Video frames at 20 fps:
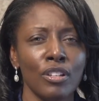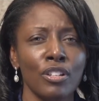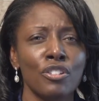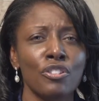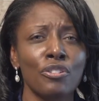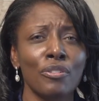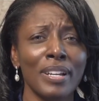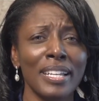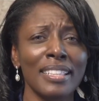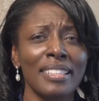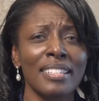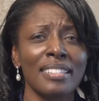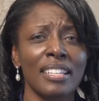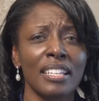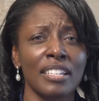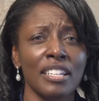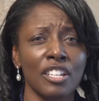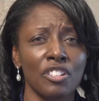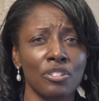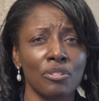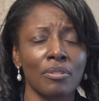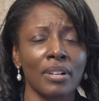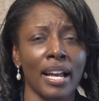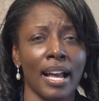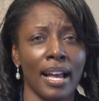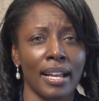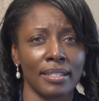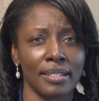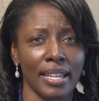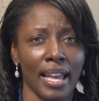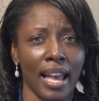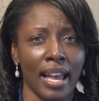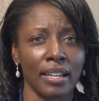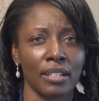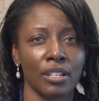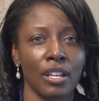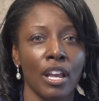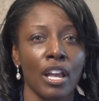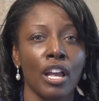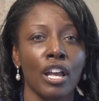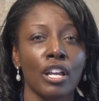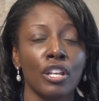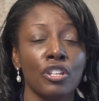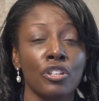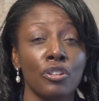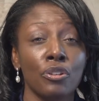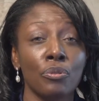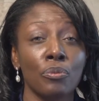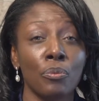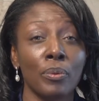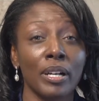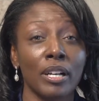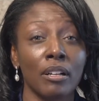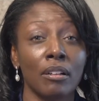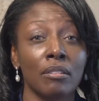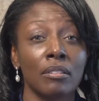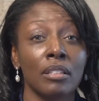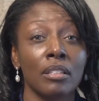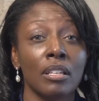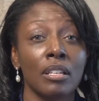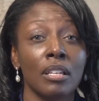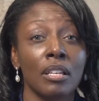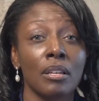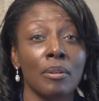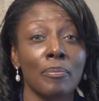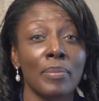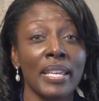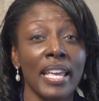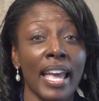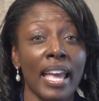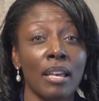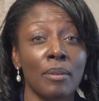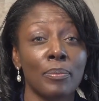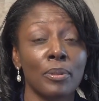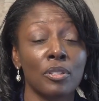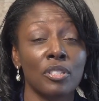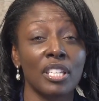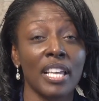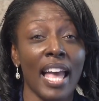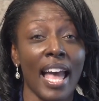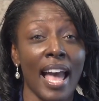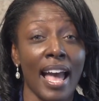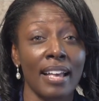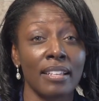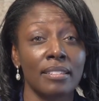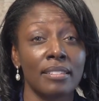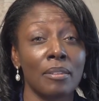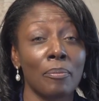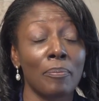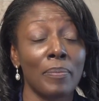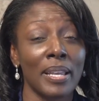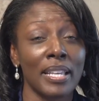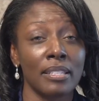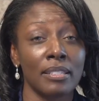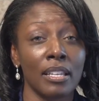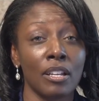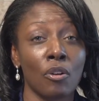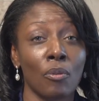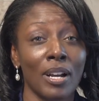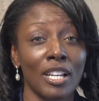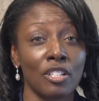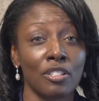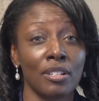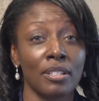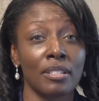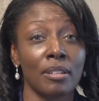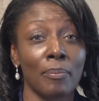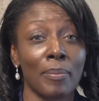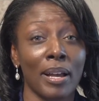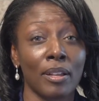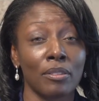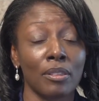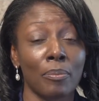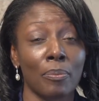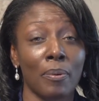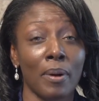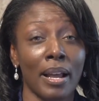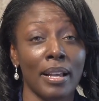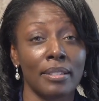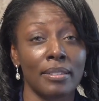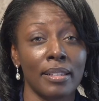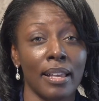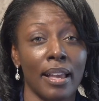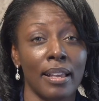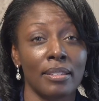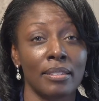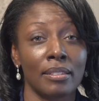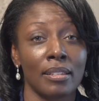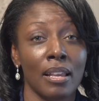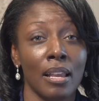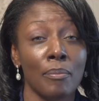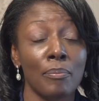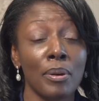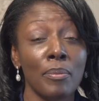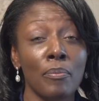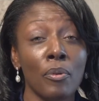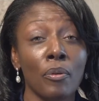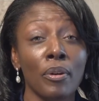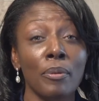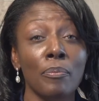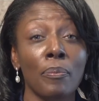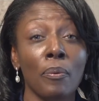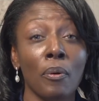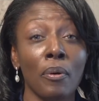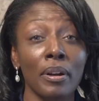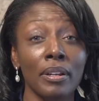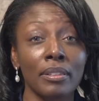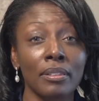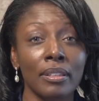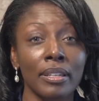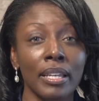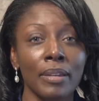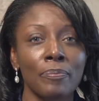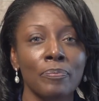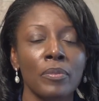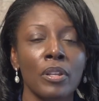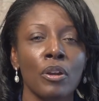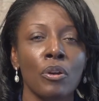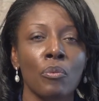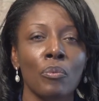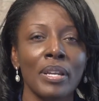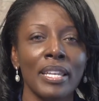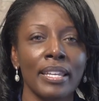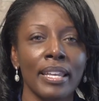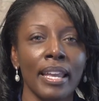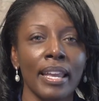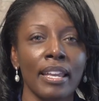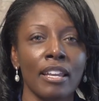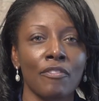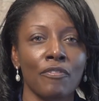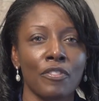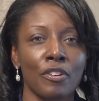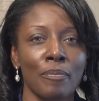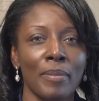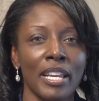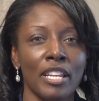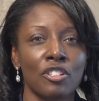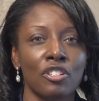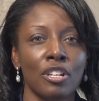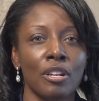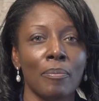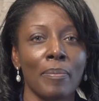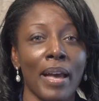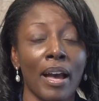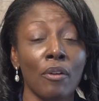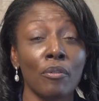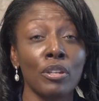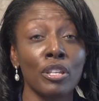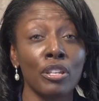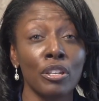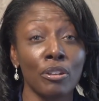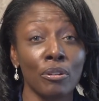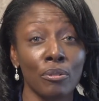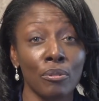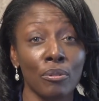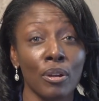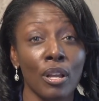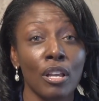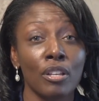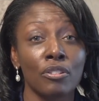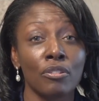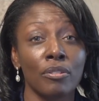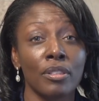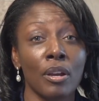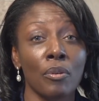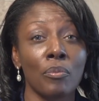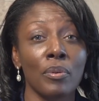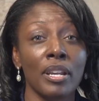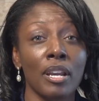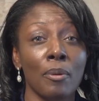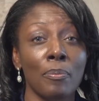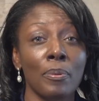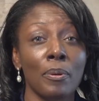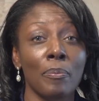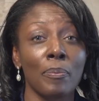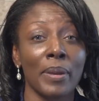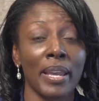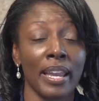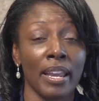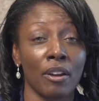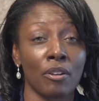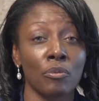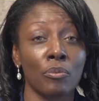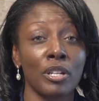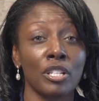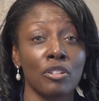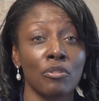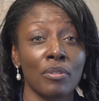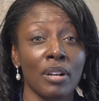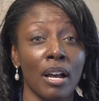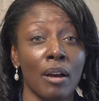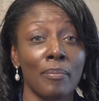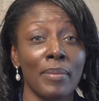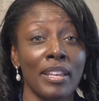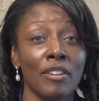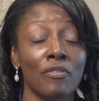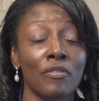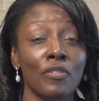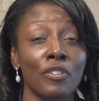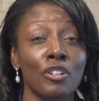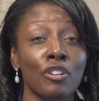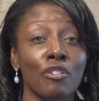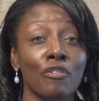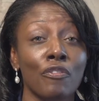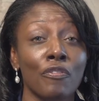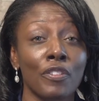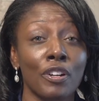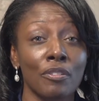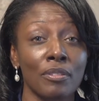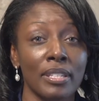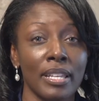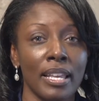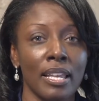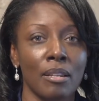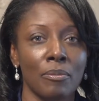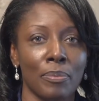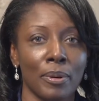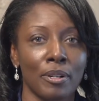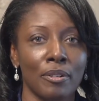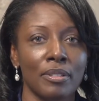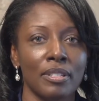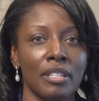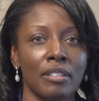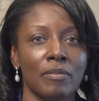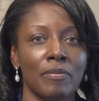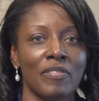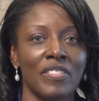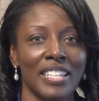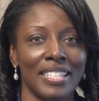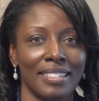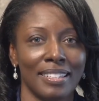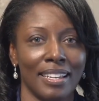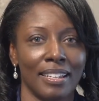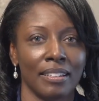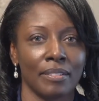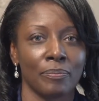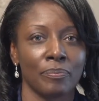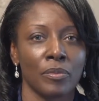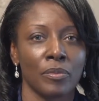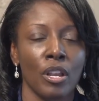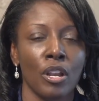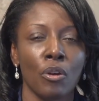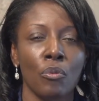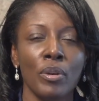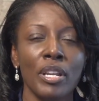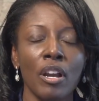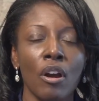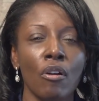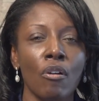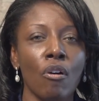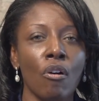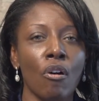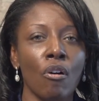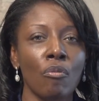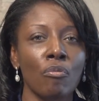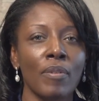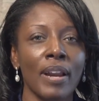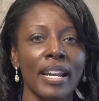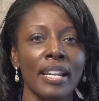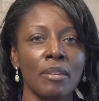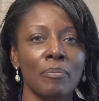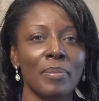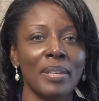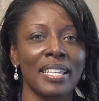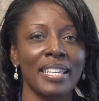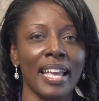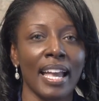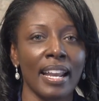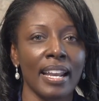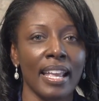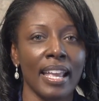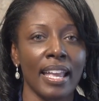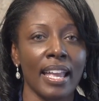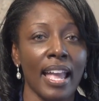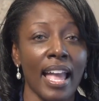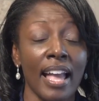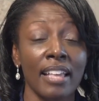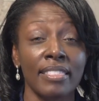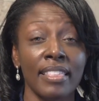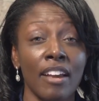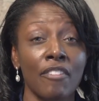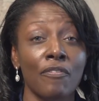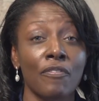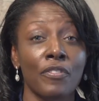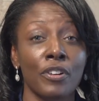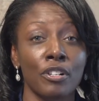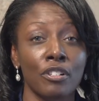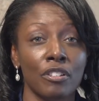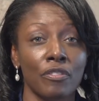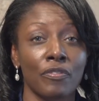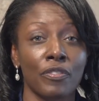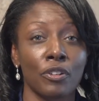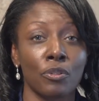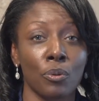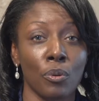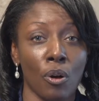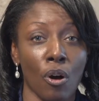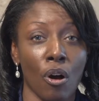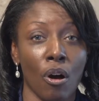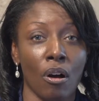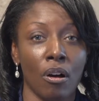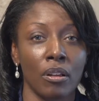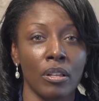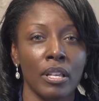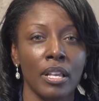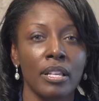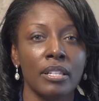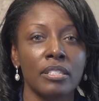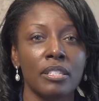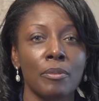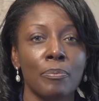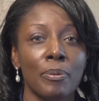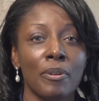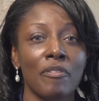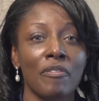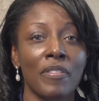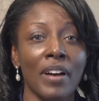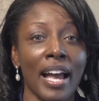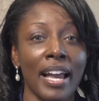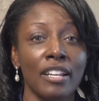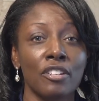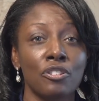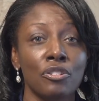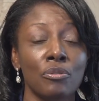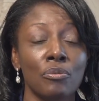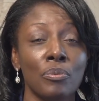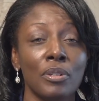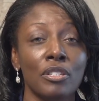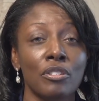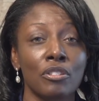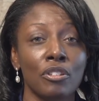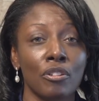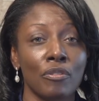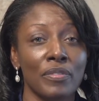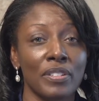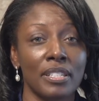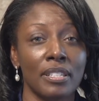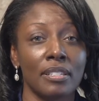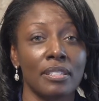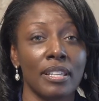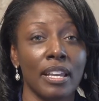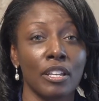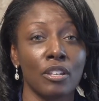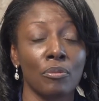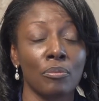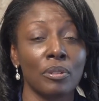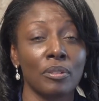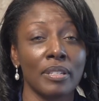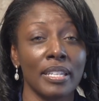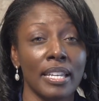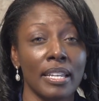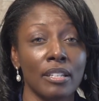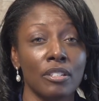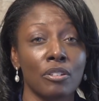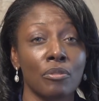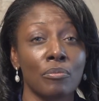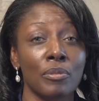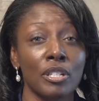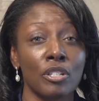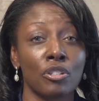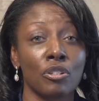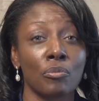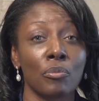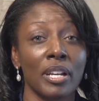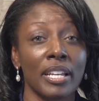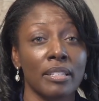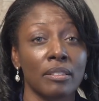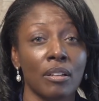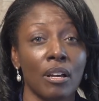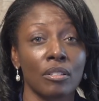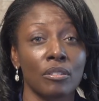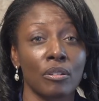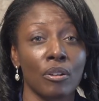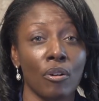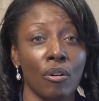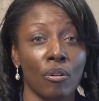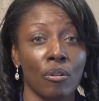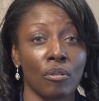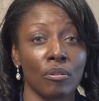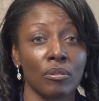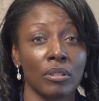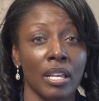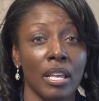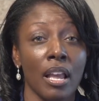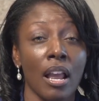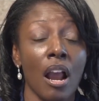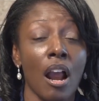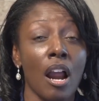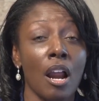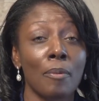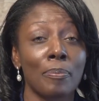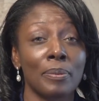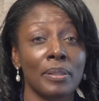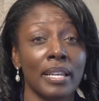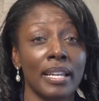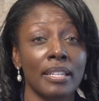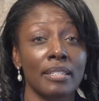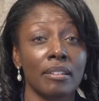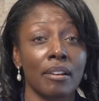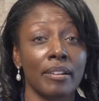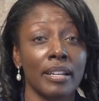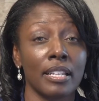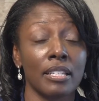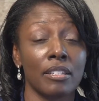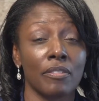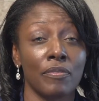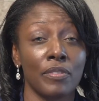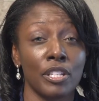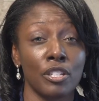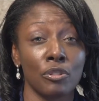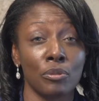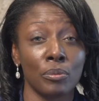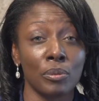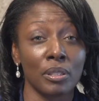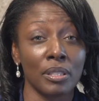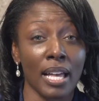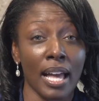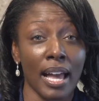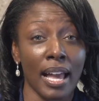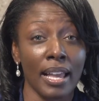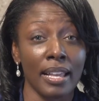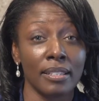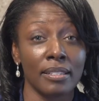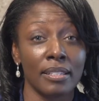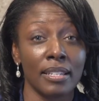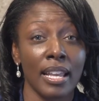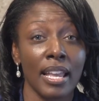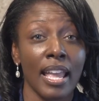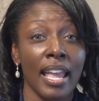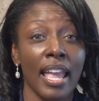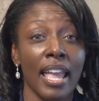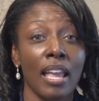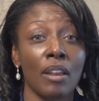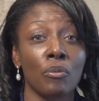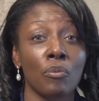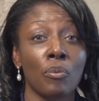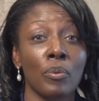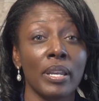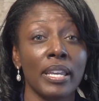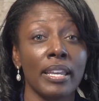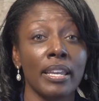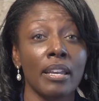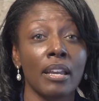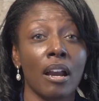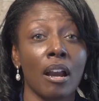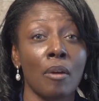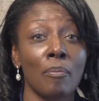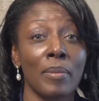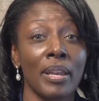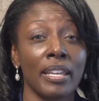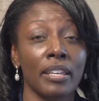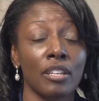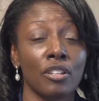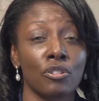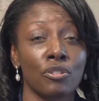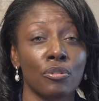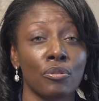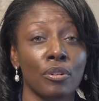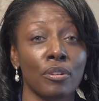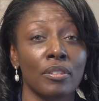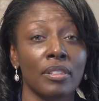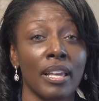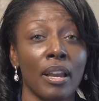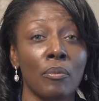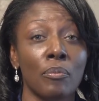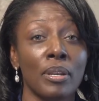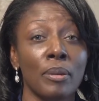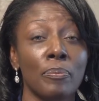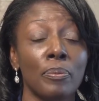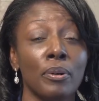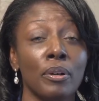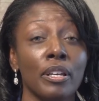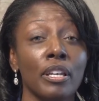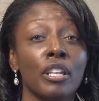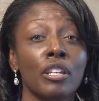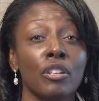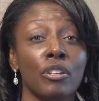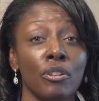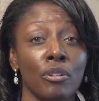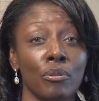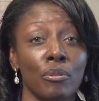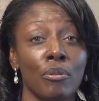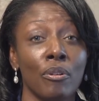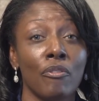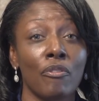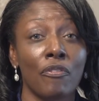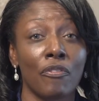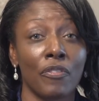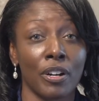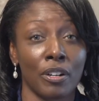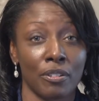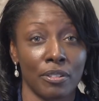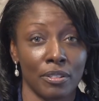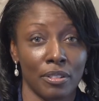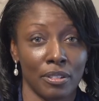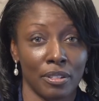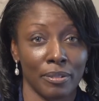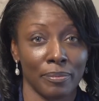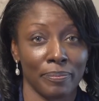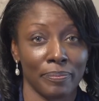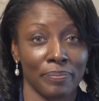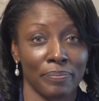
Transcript: During this initial contact, you will be able to ask some basic questions about the process, but more importantly, we get information about you so that we are prepared when you come in for your first in-person visit. We are already beginning at that first phone call to provide you with services that you will need to reach your weight loss goal. Our plans are individualized, and we are making sure that we put you first.